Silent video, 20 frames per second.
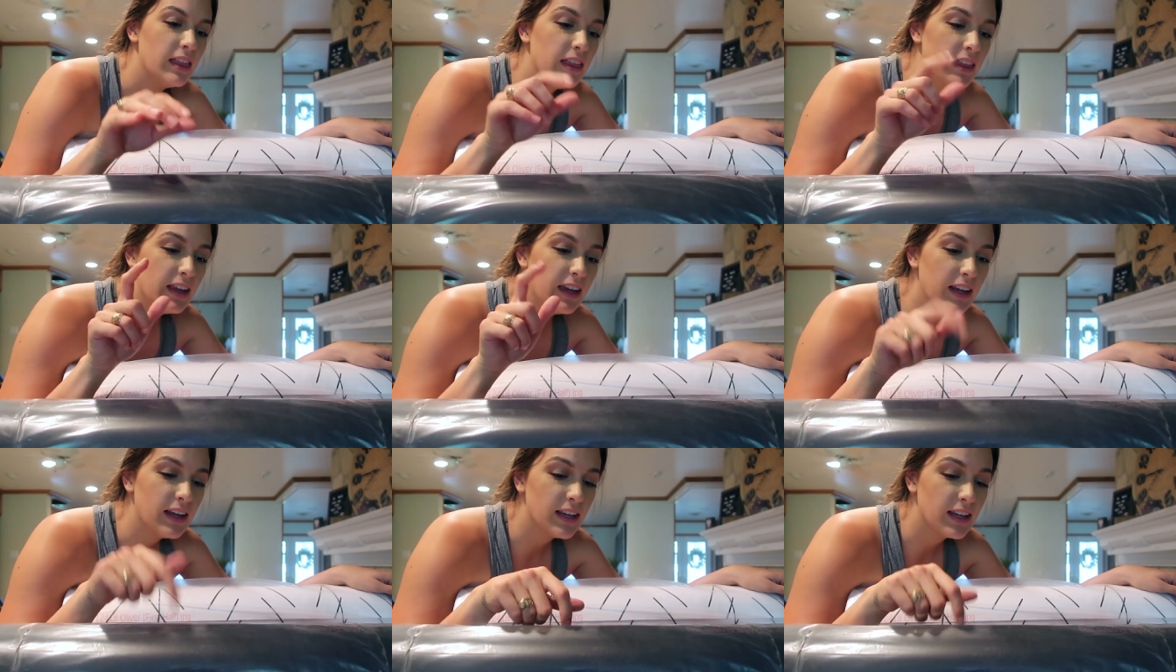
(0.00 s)

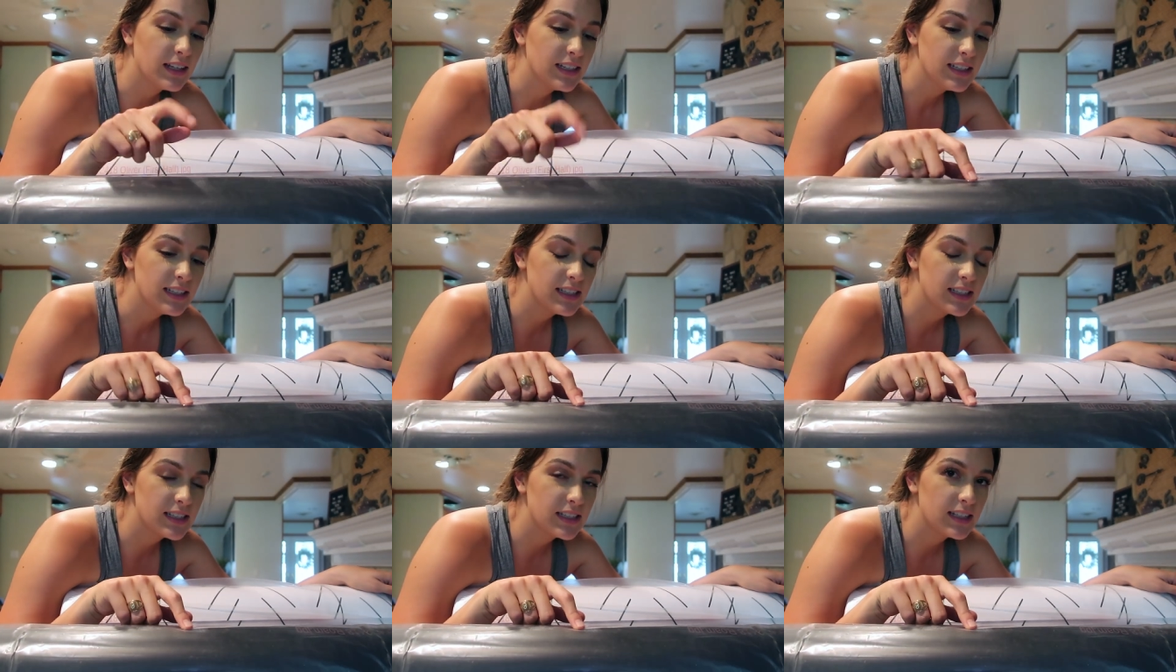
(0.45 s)

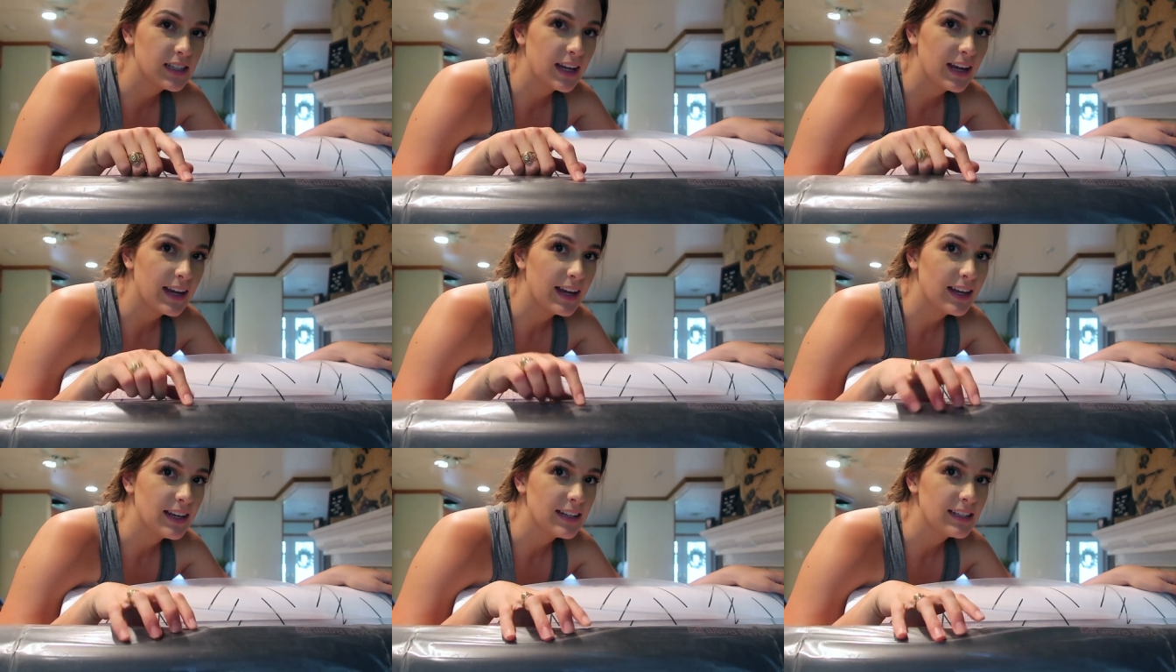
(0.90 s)
this
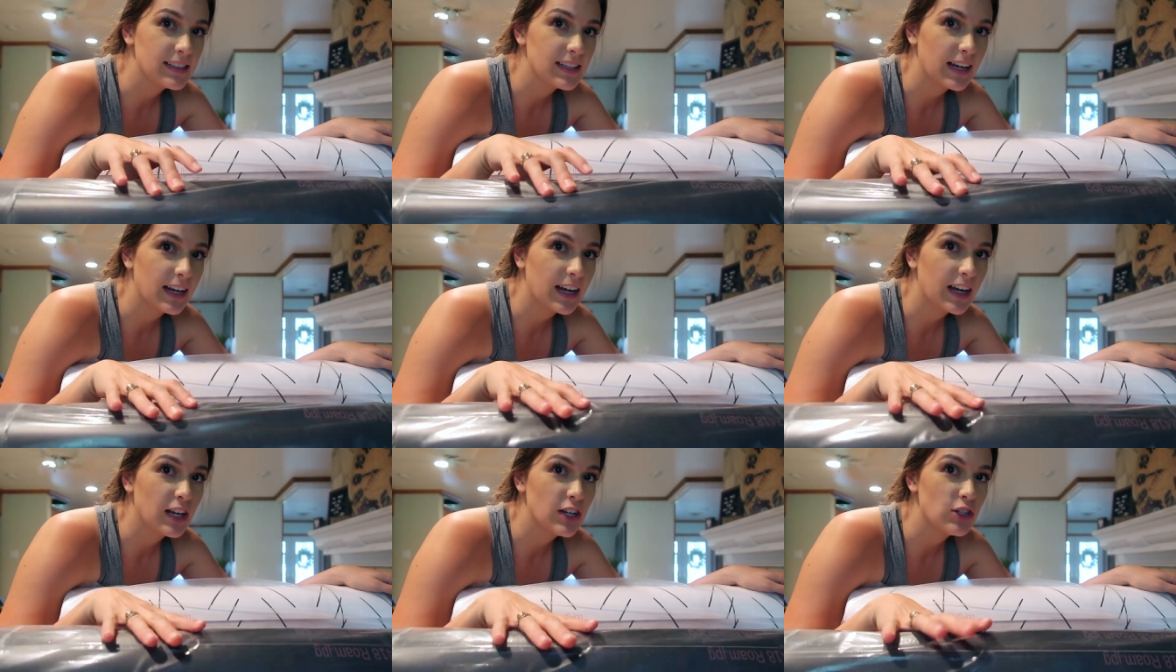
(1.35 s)
is
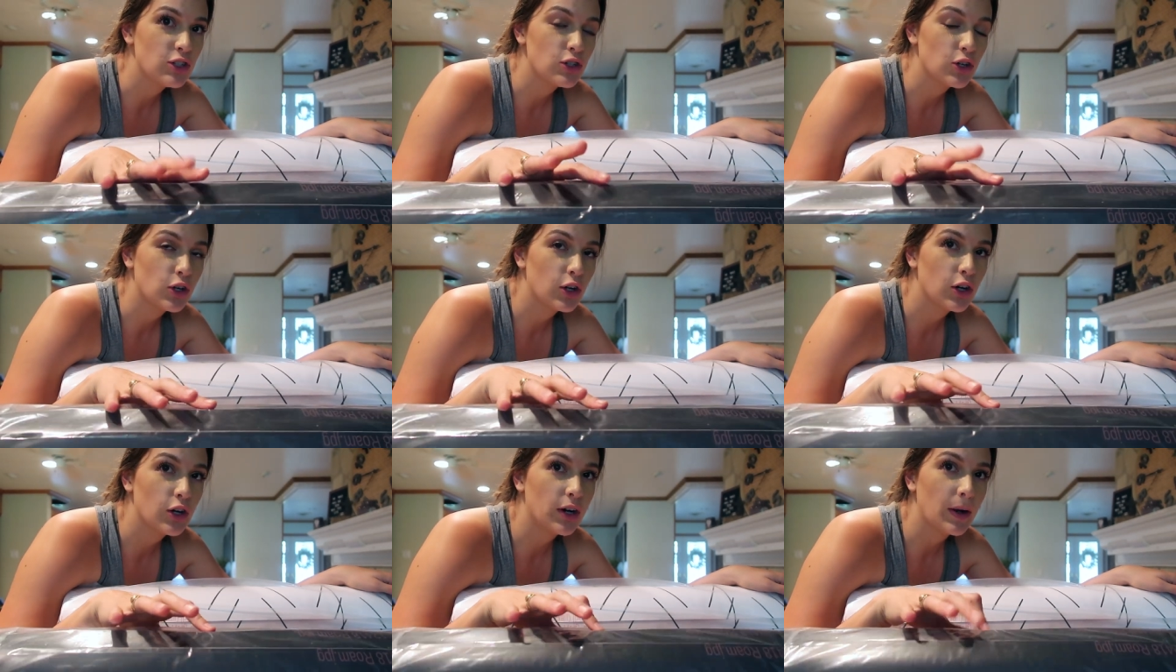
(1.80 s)
like a
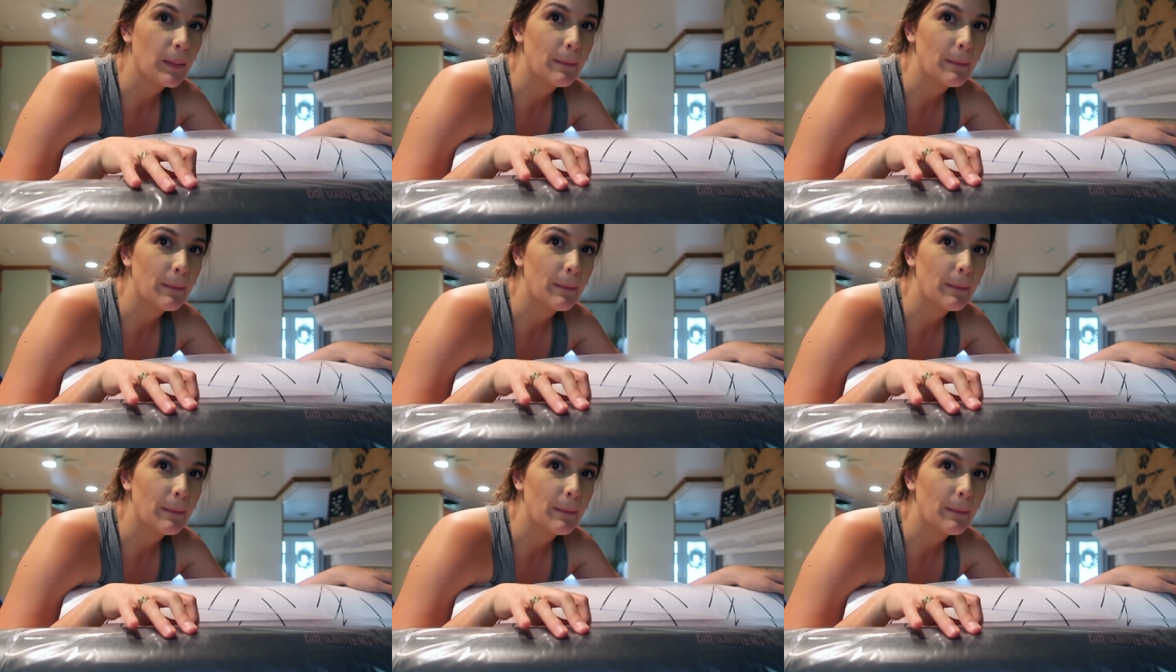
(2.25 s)
dark